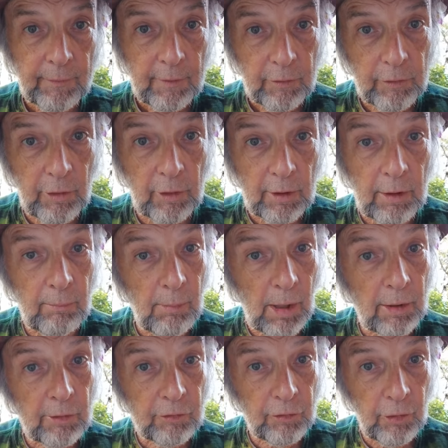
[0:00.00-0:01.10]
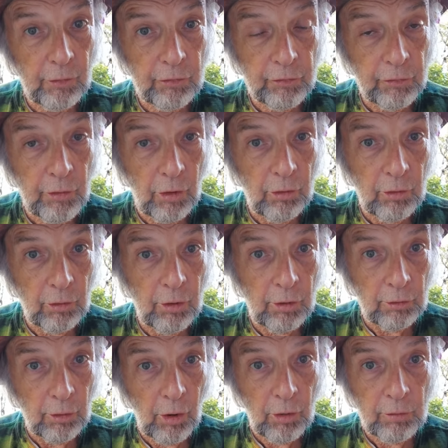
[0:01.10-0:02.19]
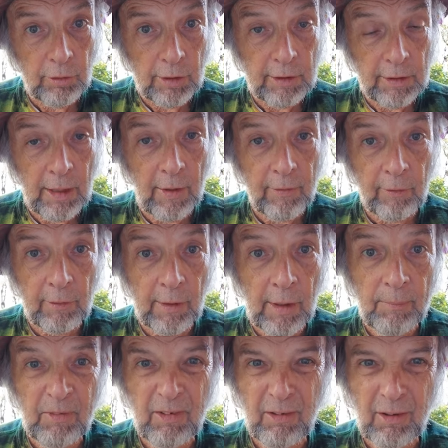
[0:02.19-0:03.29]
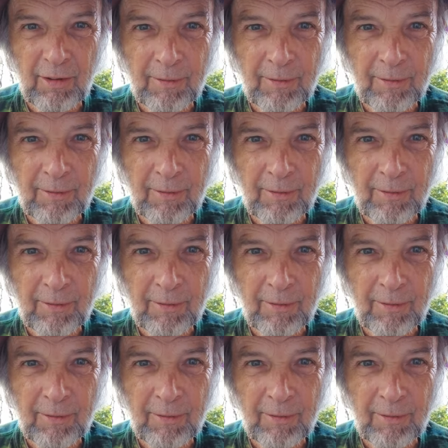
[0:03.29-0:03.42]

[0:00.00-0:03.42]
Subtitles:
No, amongst those lonely nether lips,